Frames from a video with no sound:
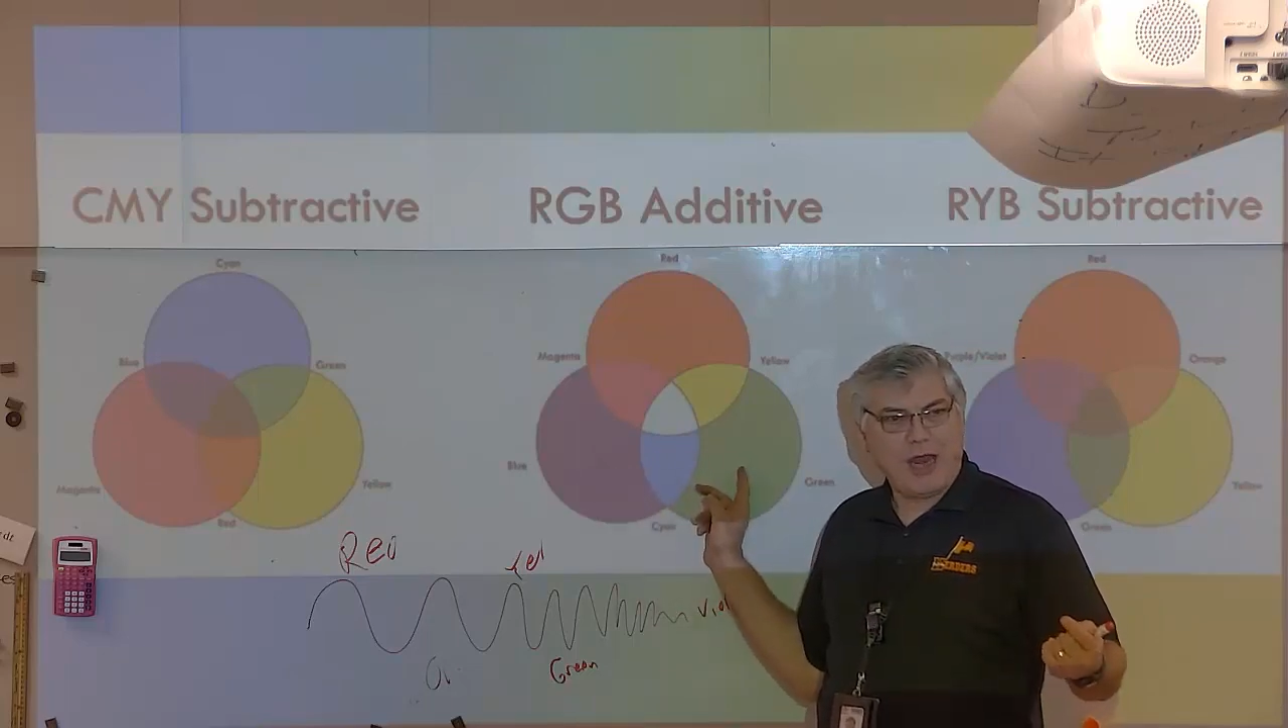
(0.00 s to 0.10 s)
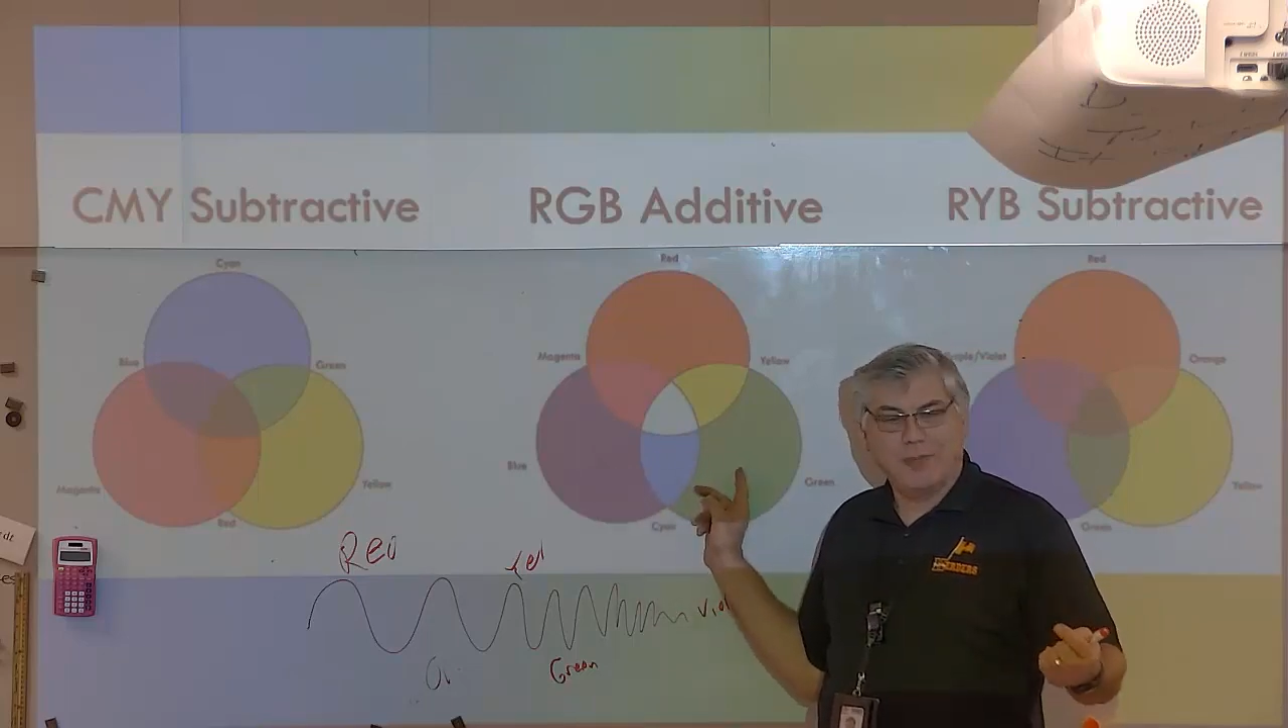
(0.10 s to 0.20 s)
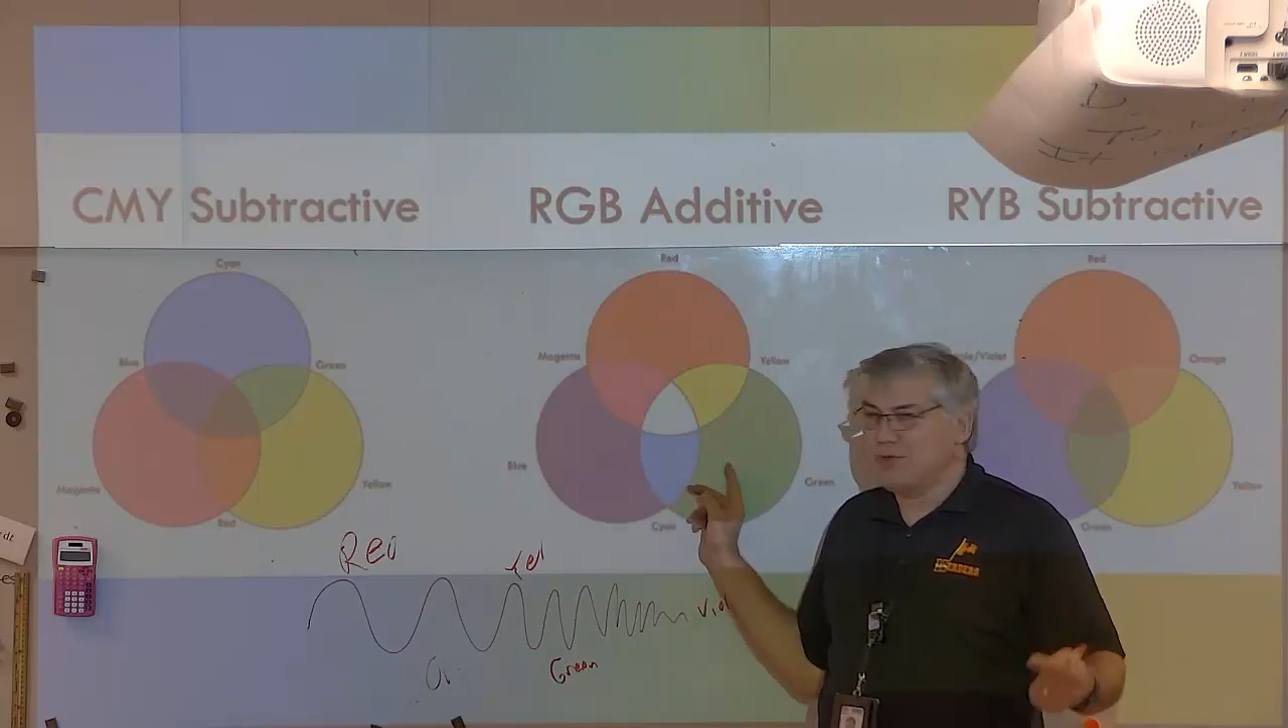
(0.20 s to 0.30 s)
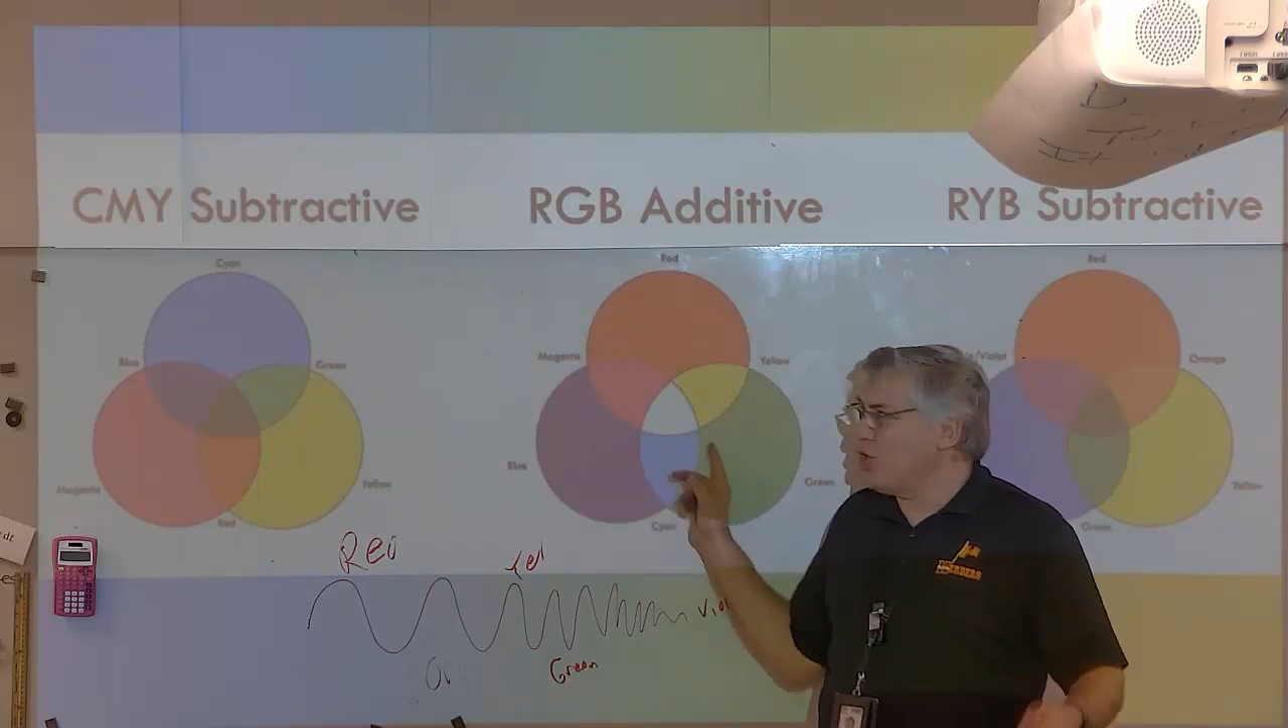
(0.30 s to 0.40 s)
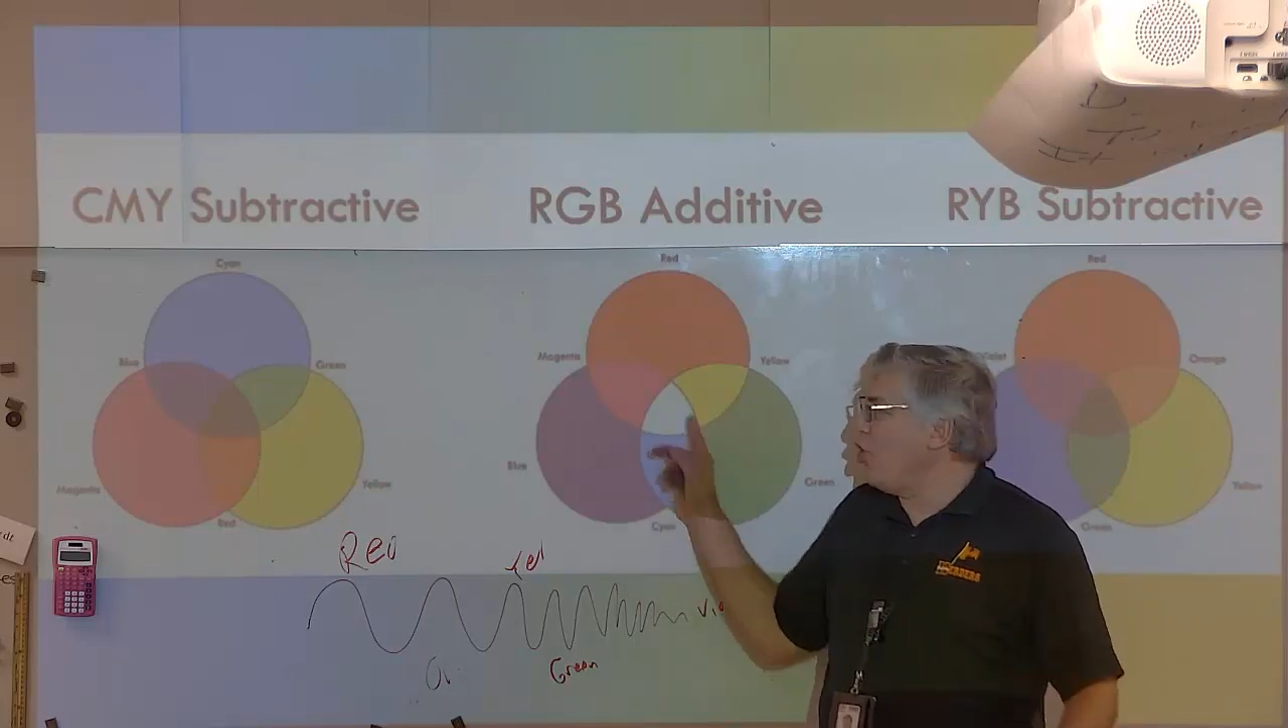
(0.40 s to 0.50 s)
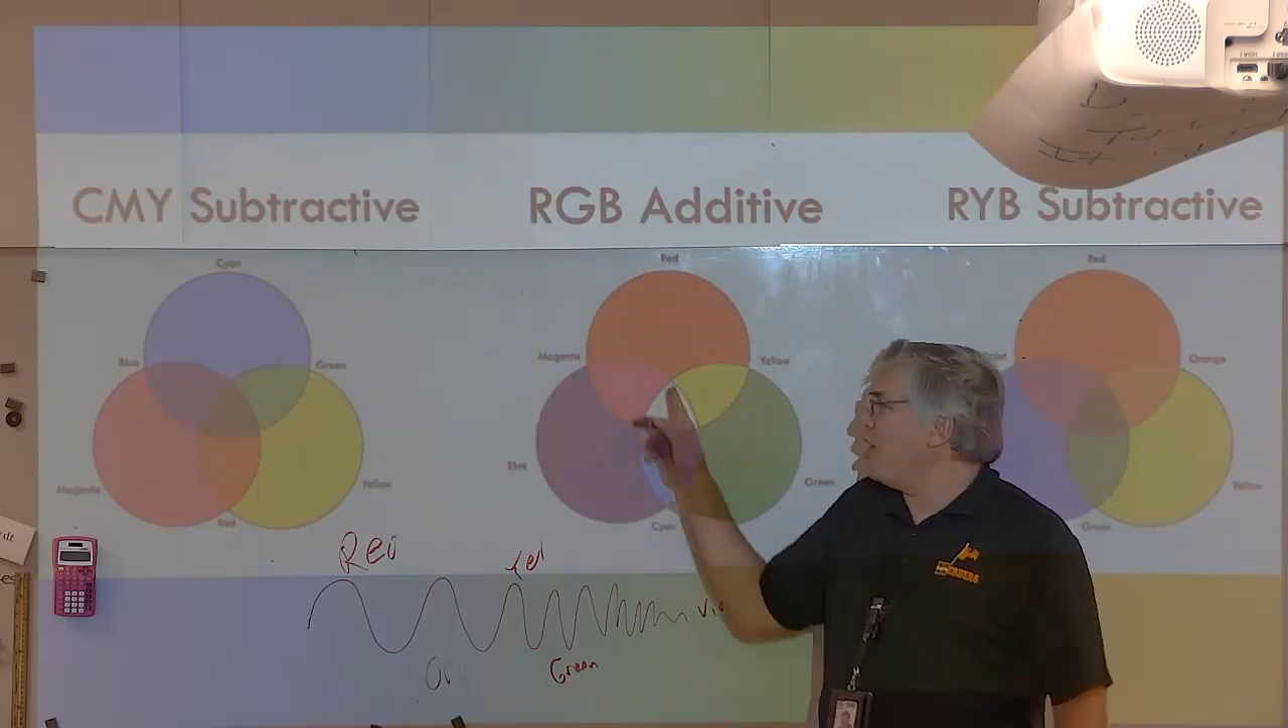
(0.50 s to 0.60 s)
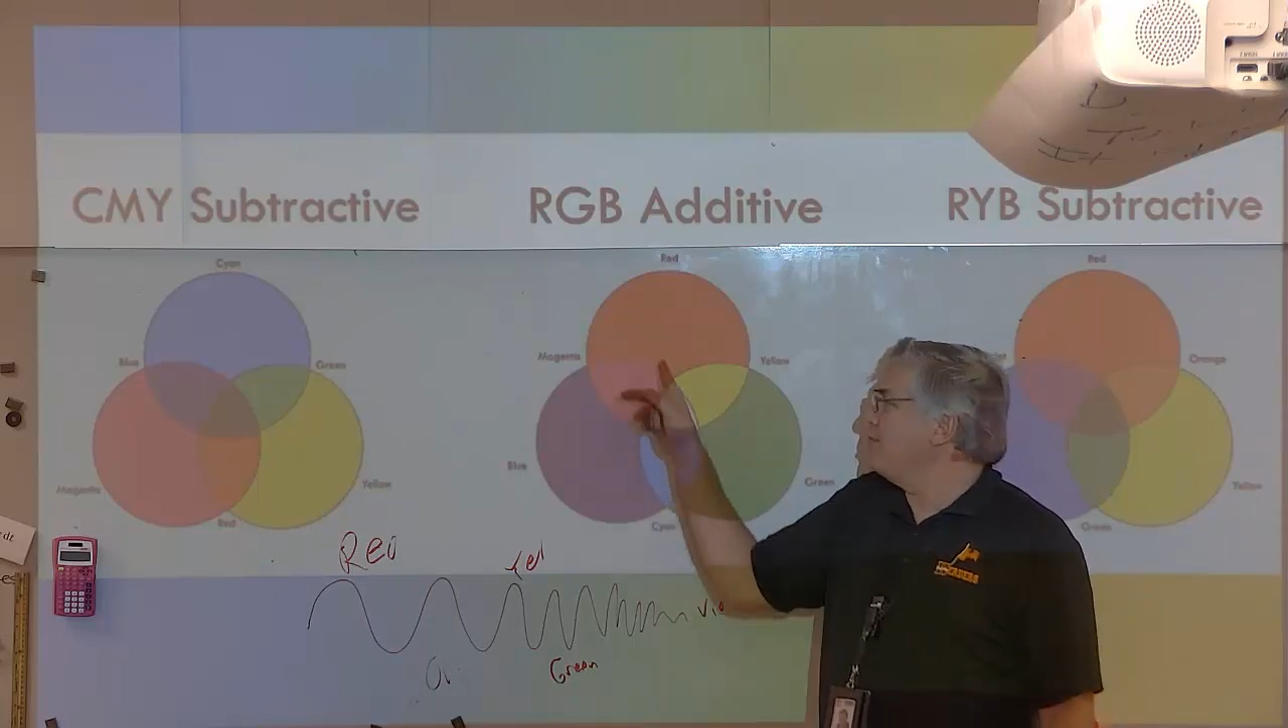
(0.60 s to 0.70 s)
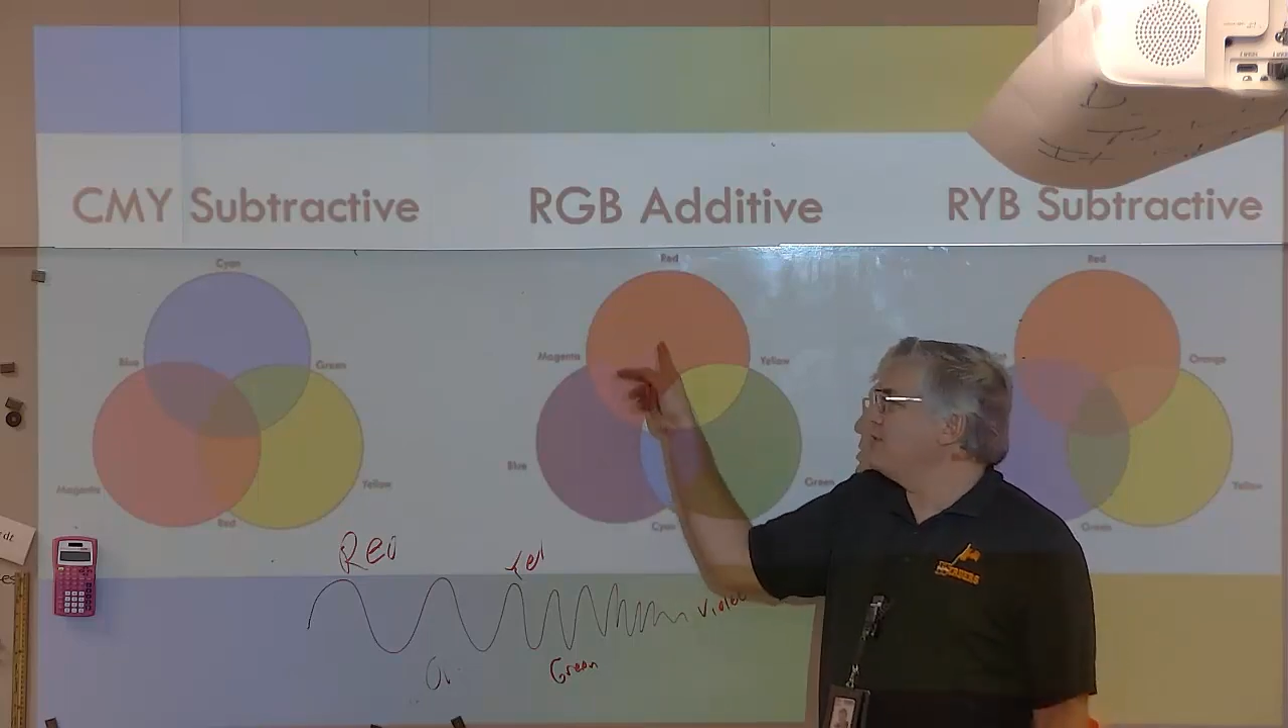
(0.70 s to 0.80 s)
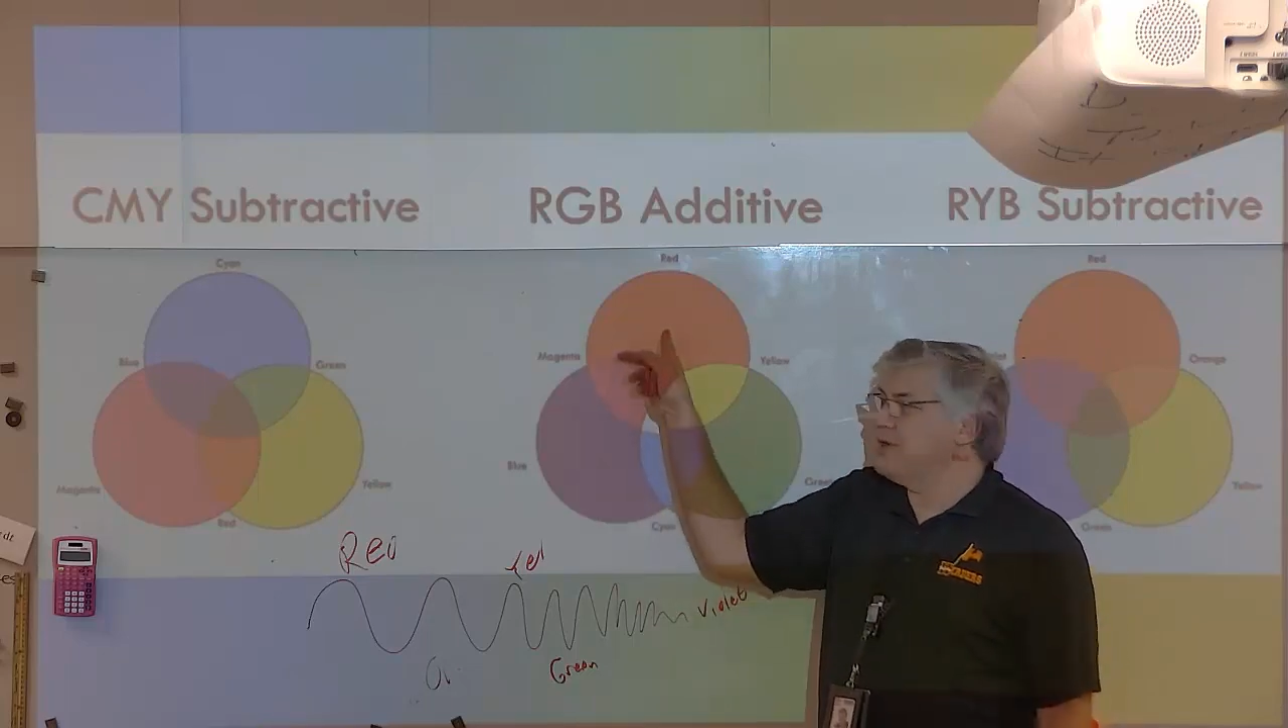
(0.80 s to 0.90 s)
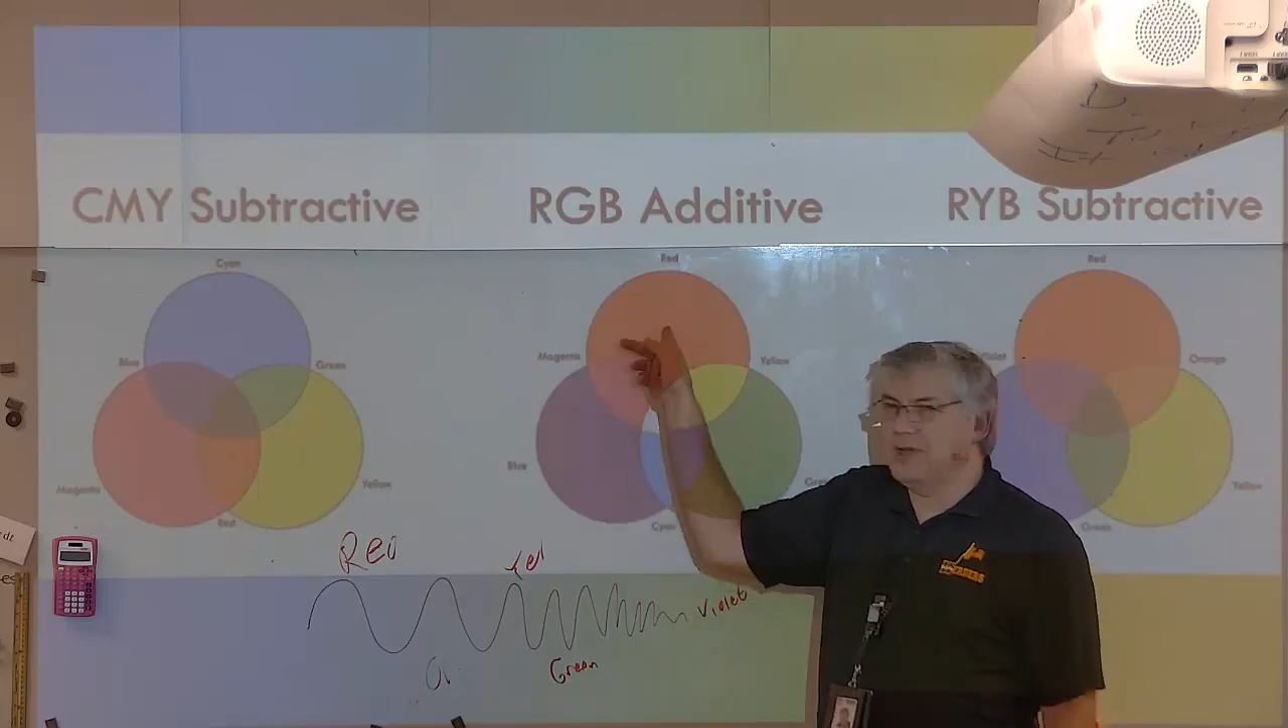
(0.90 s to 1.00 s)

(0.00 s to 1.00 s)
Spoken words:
absorbs